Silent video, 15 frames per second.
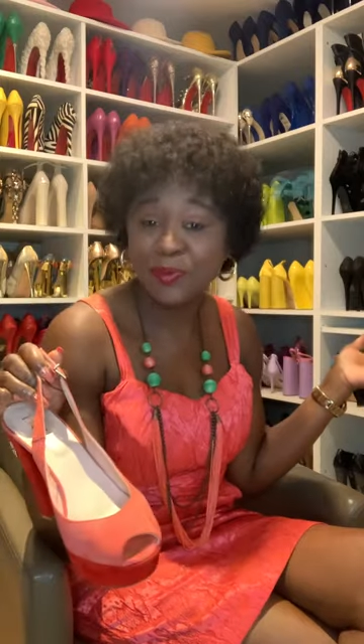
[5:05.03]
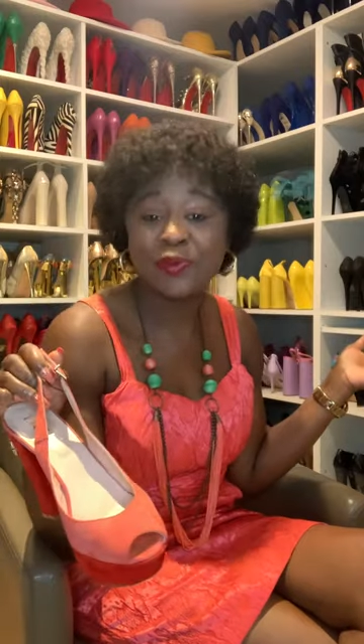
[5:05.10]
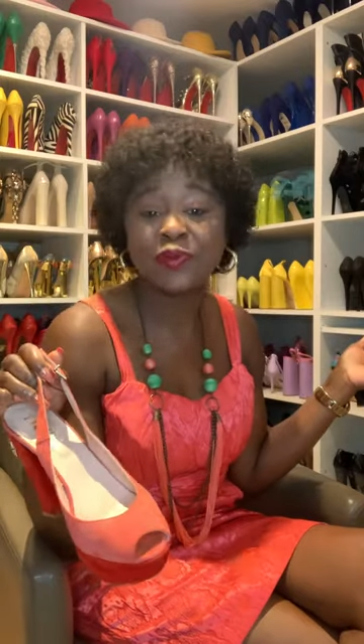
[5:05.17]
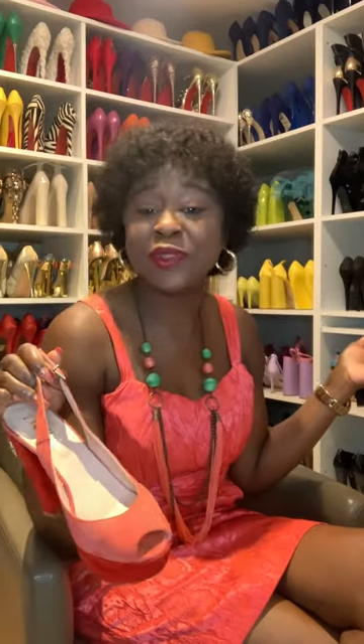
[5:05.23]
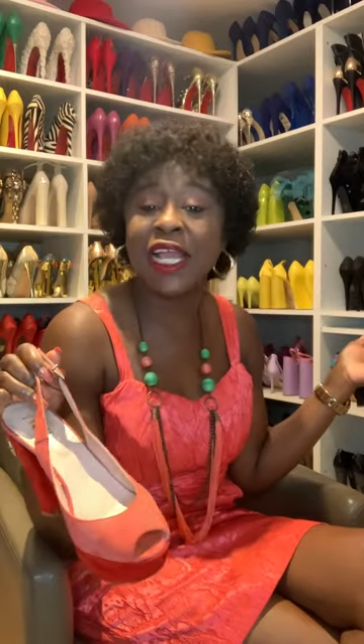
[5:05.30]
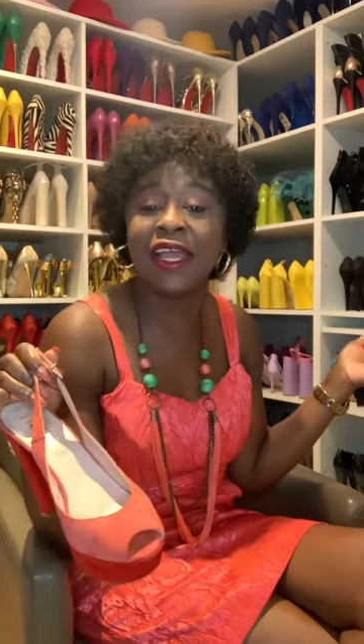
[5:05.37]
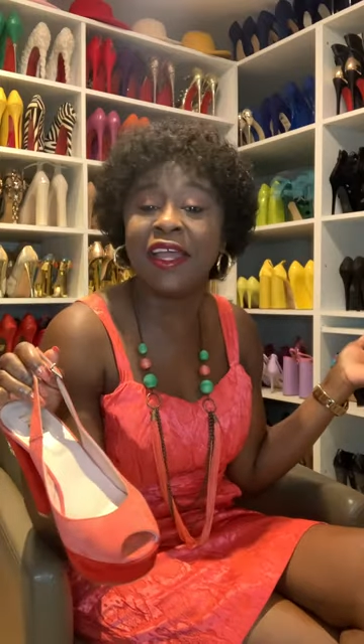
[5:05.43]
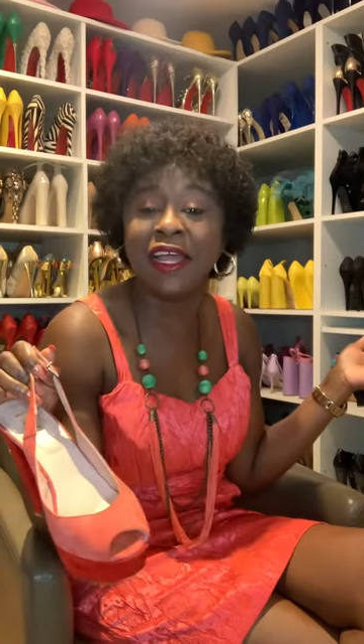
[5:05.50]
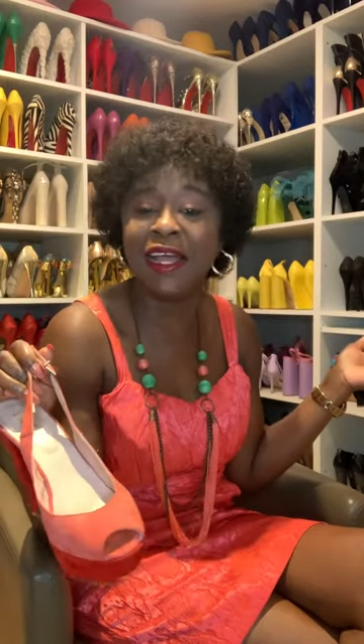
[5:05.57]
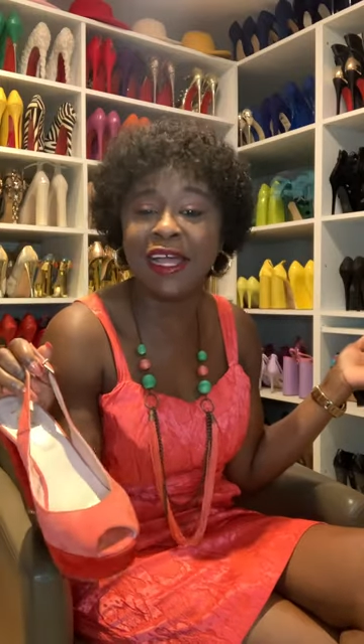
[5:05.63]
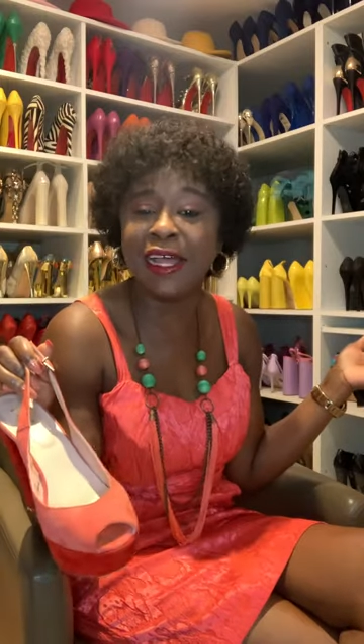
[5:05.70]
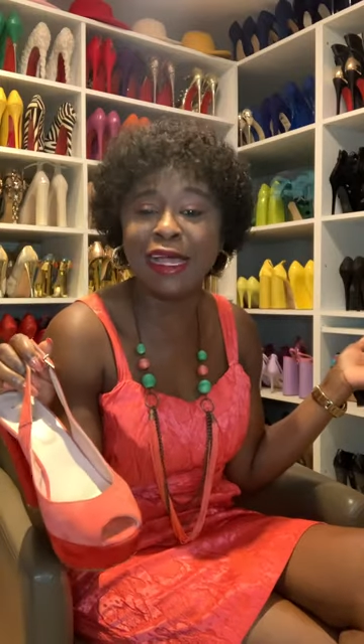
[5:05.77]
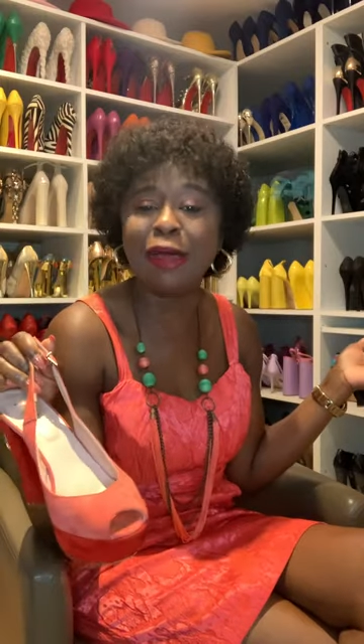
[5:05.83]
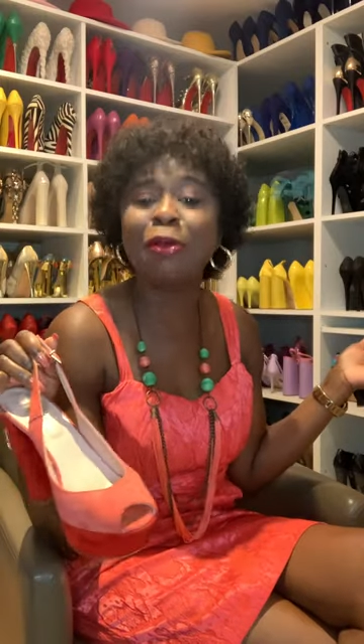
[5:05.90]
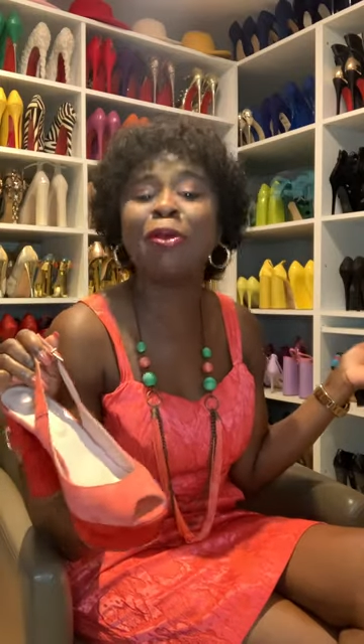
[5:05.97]

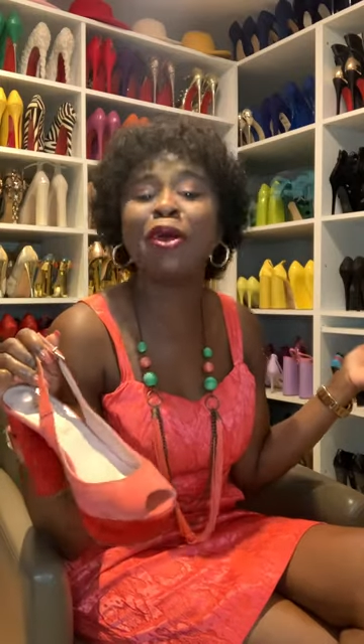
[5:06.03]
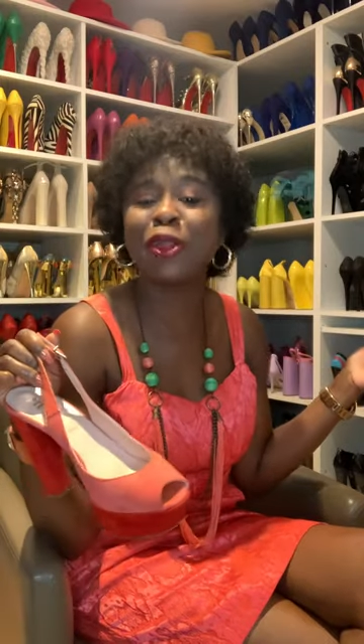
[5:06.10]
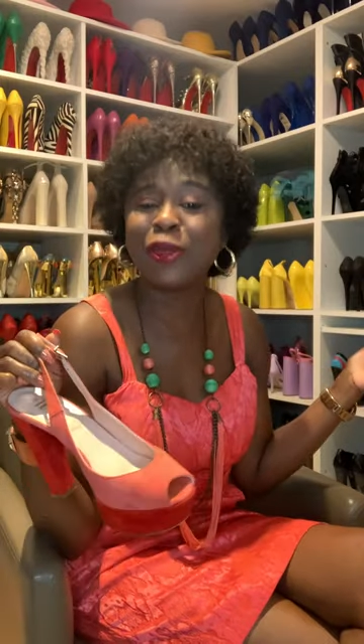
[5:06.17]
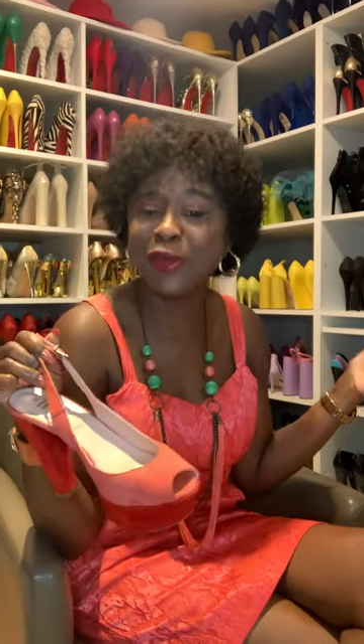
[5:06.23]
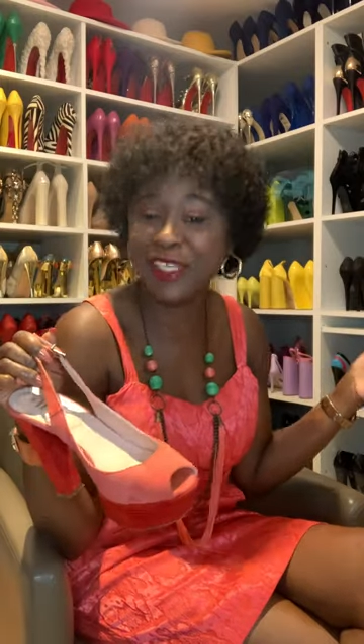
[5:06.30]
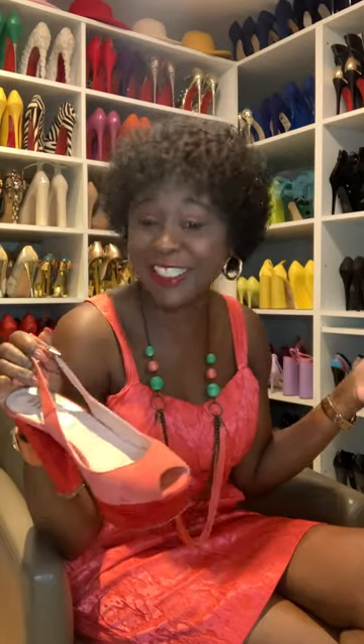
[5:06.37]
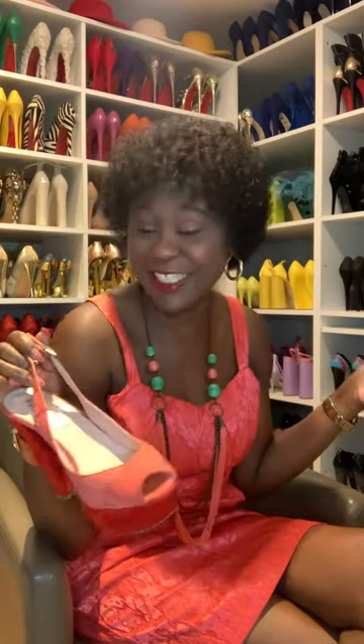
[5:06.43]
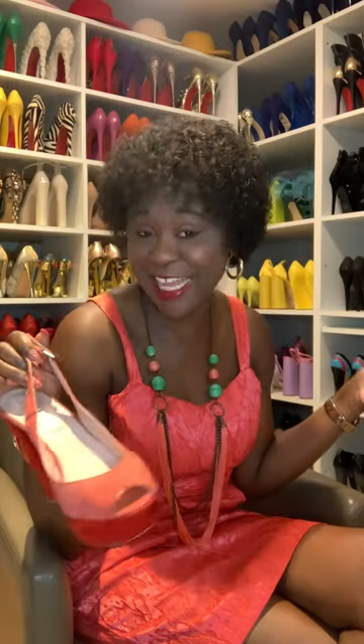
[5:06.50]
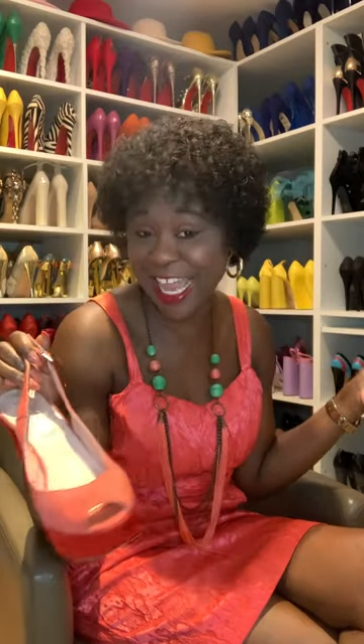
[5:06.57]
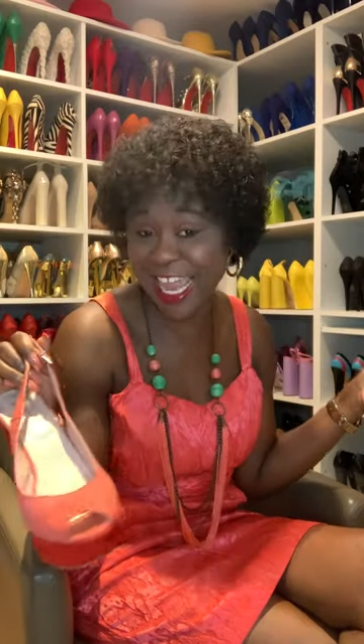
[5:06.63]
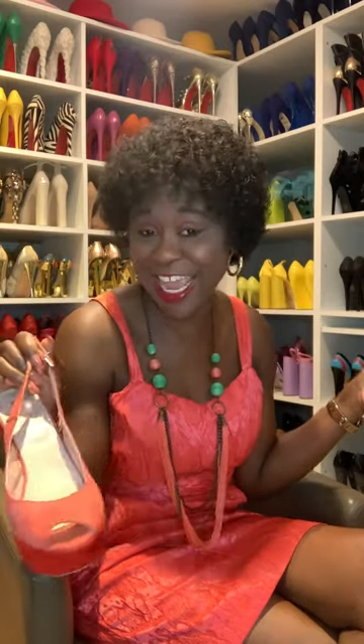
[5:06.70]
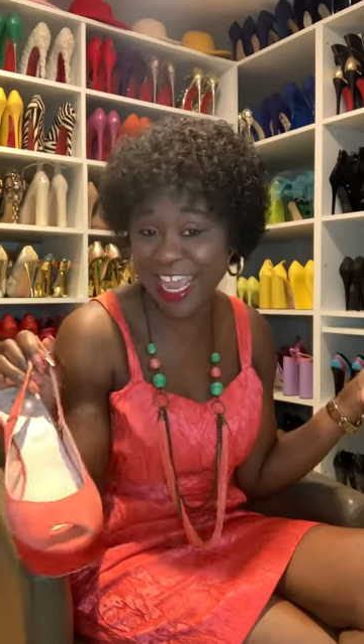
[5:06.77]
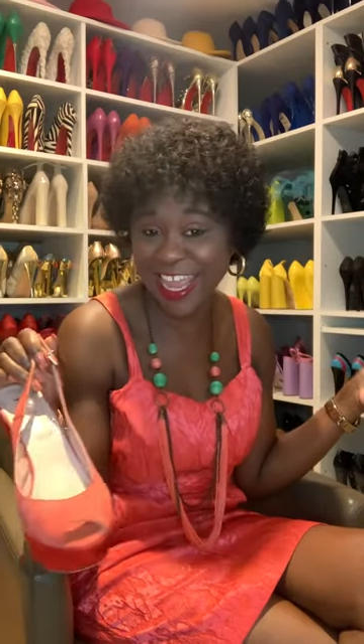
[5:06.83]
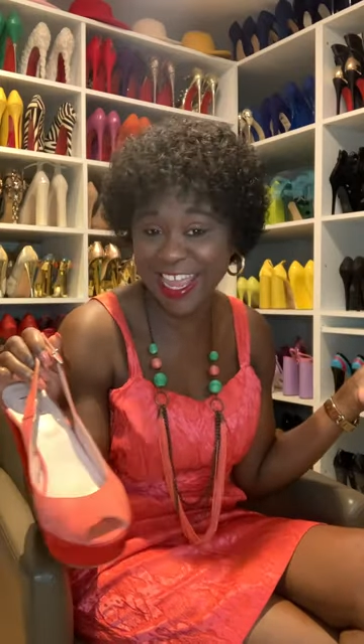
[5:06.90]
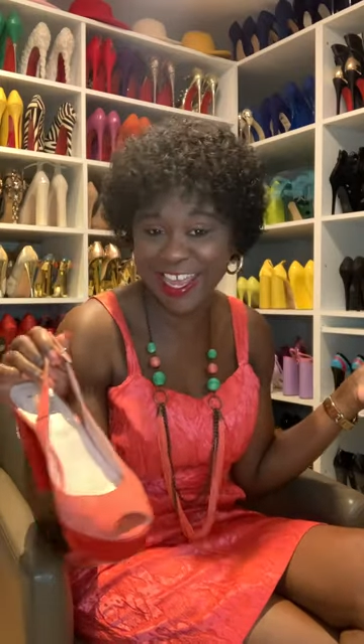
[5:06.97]
What do we say?